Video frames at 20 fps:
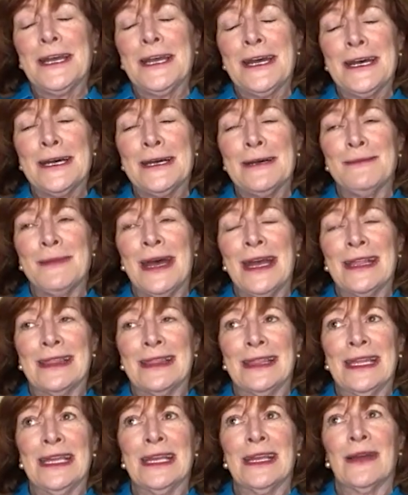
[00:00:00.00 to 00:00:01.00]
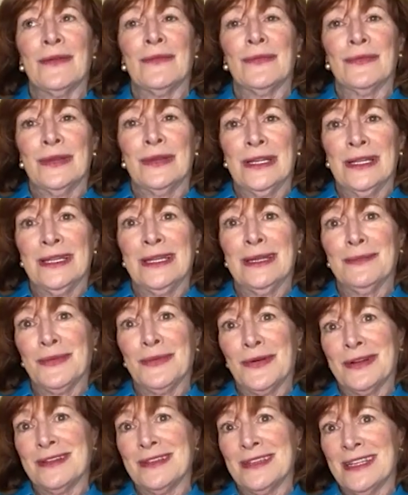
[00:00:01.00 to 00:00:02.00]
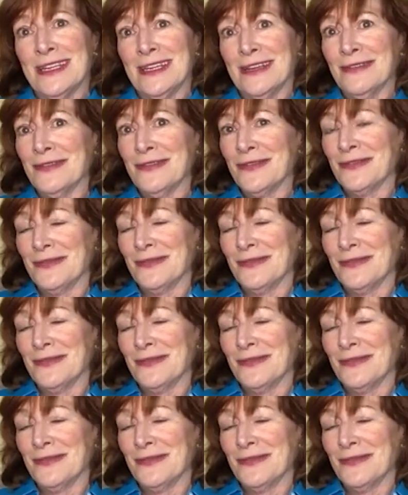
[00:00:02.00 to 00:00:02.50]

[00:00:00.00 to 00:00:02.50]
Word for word: I think a really important thing